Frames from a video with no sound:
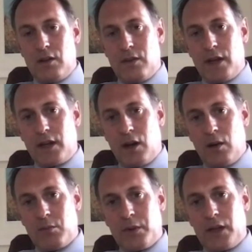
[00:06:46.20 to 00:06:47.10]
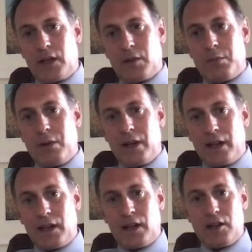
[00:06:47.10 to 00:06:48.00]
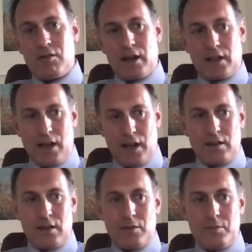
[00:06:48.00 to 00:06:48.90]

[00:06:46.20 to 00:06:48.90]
they can't be completely eradicated.